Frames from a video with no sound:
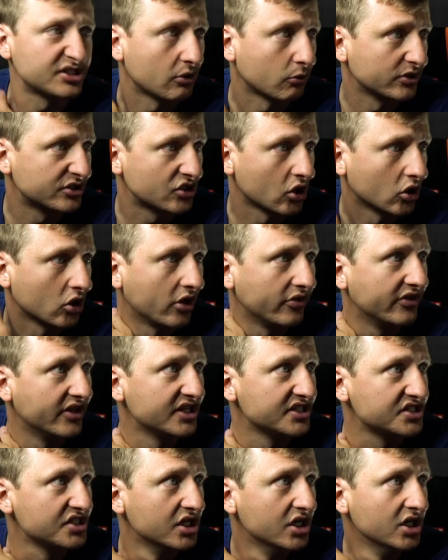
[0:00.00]
percent return on
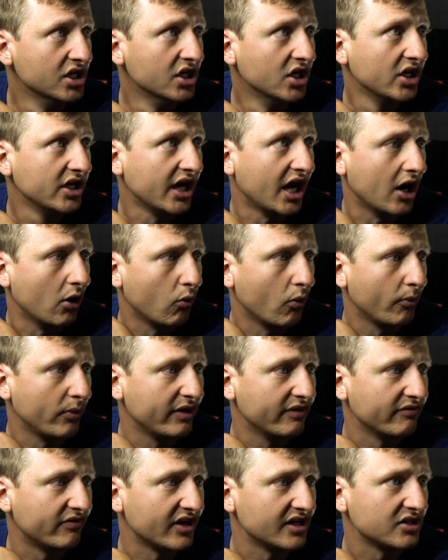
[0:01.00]
this uh, when
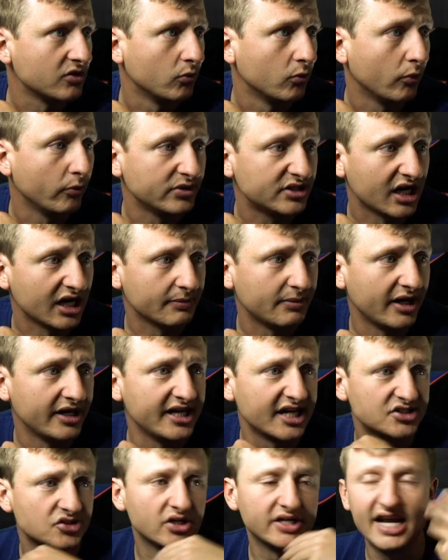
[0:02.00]
we invest, when we talked about
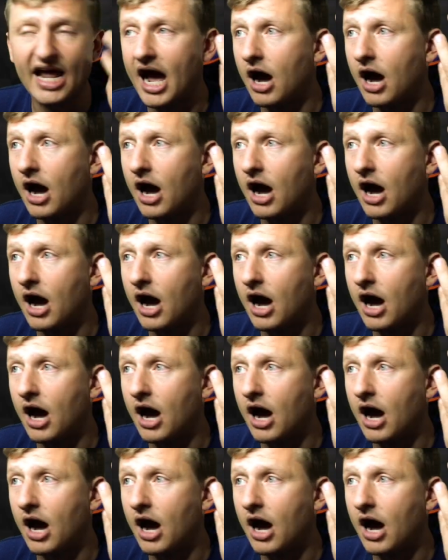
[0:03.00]
it yesterday.